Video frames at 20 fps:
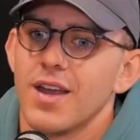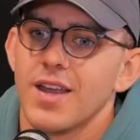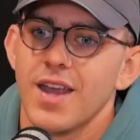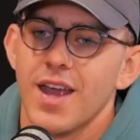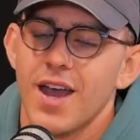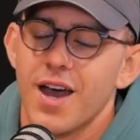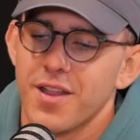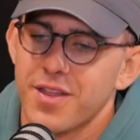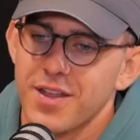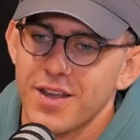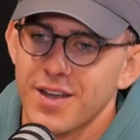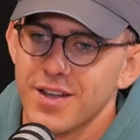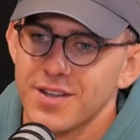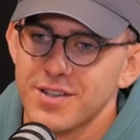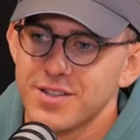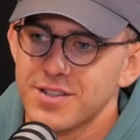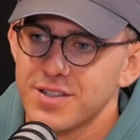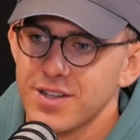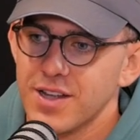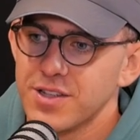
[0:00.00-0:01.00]
Yeah, I think
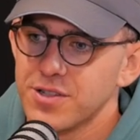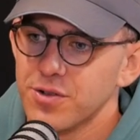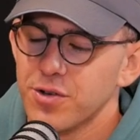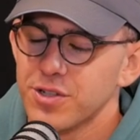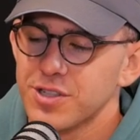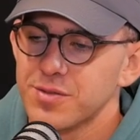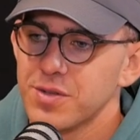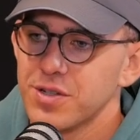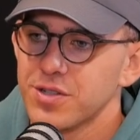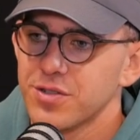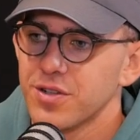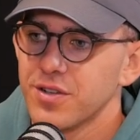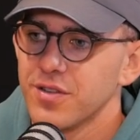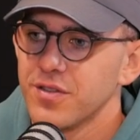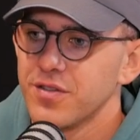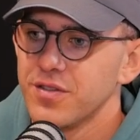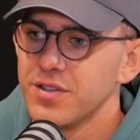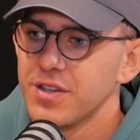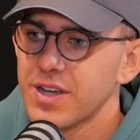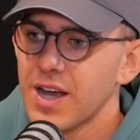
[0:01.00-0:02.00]
it's awesome.
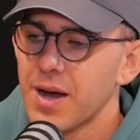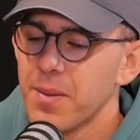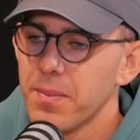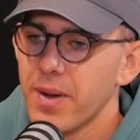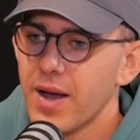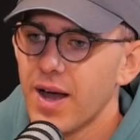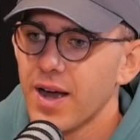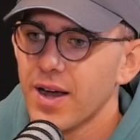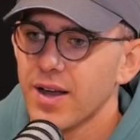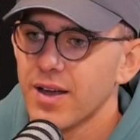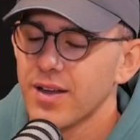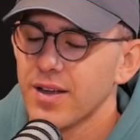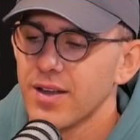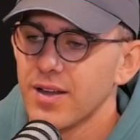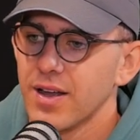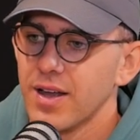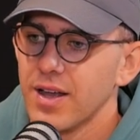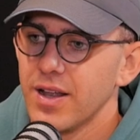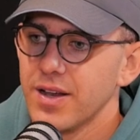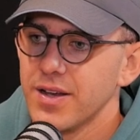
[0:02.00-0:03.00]
You come back
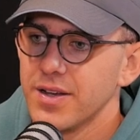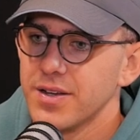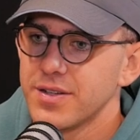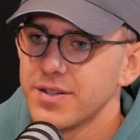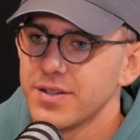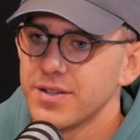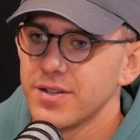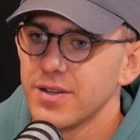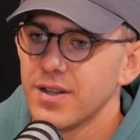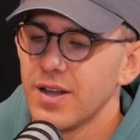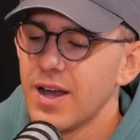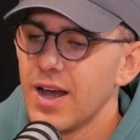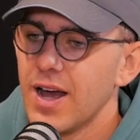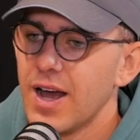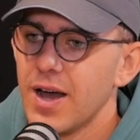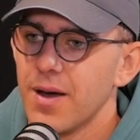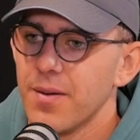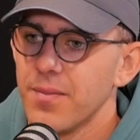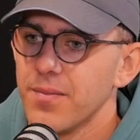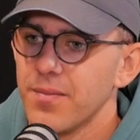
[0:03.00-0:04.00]
and
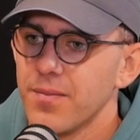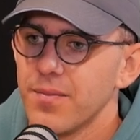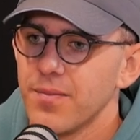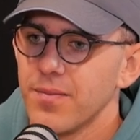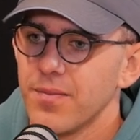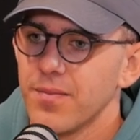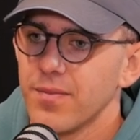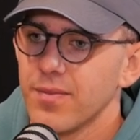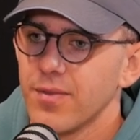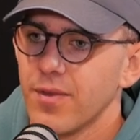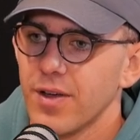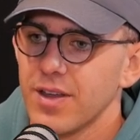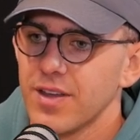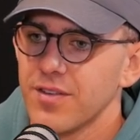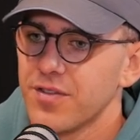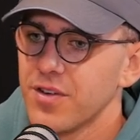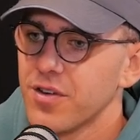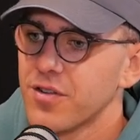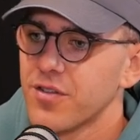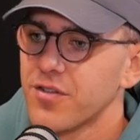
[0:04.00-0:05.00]

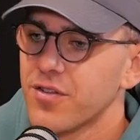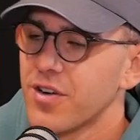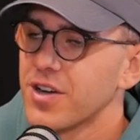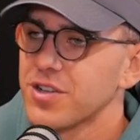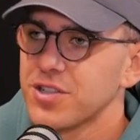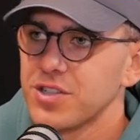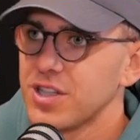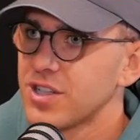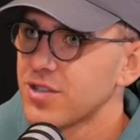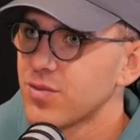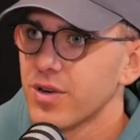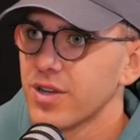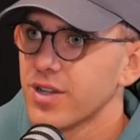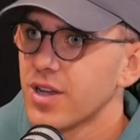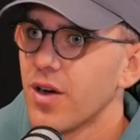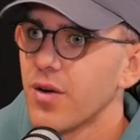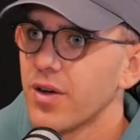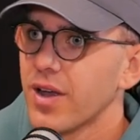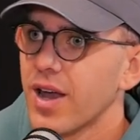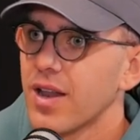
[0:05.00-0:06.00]
you feel refreshed and you just want to
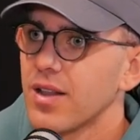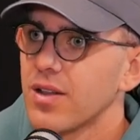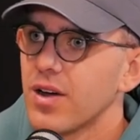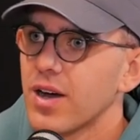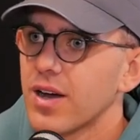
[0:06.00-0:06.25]
go again.